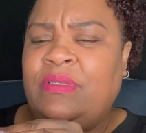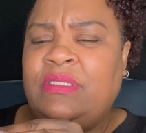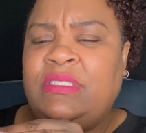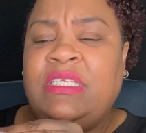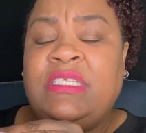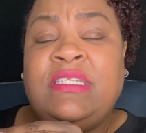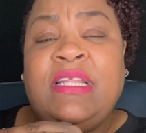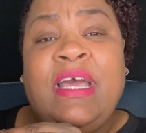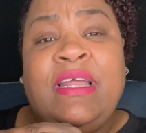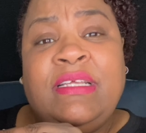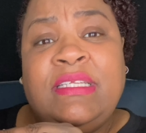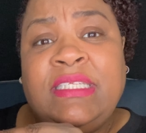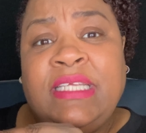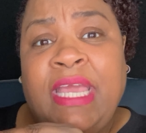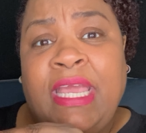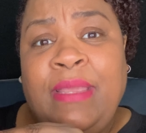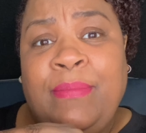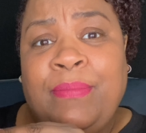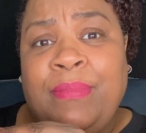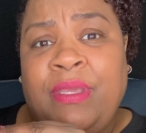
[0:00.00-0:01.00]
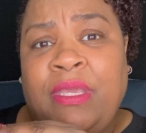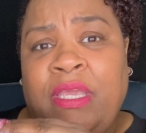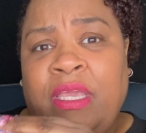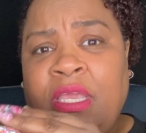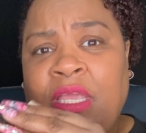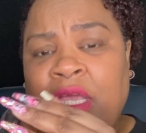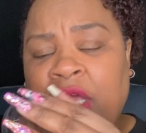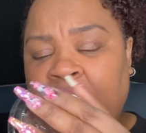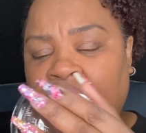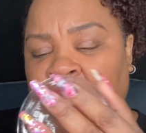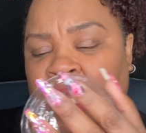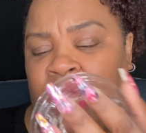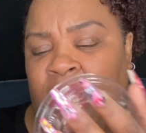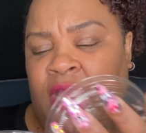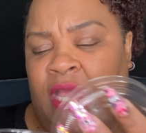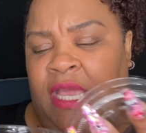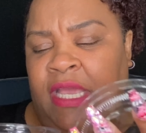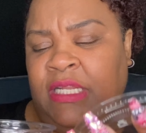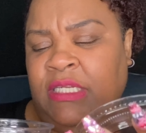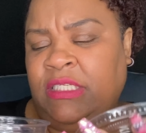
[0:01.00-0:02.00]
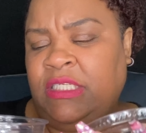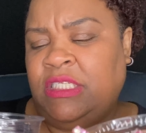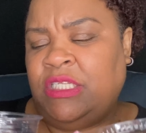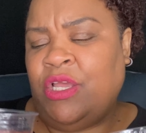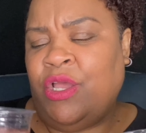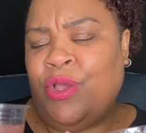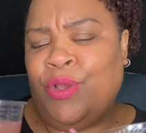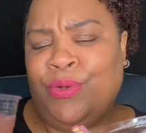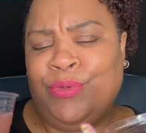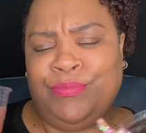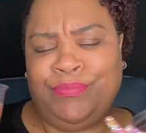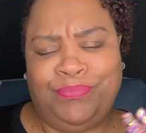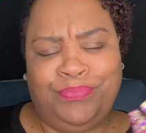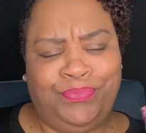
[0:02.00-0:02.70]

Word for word: does not escape me. And so,